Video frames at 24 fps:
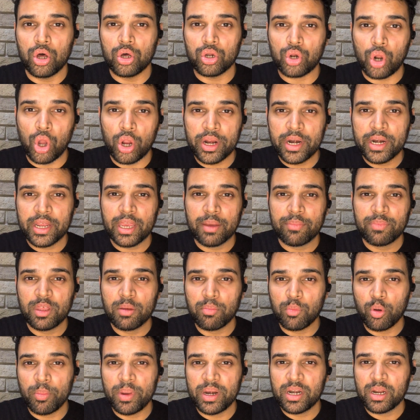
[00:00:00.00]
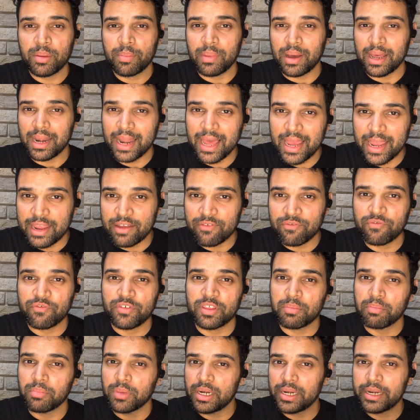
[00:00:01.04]
Rokid kept the momentum alive
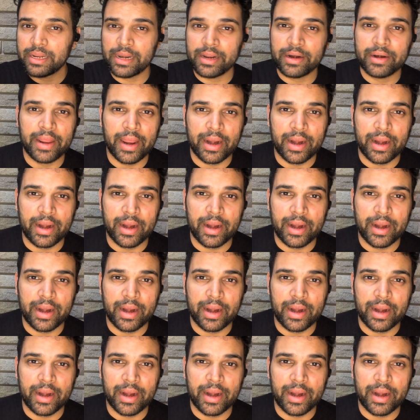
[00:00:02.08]
with multi-layered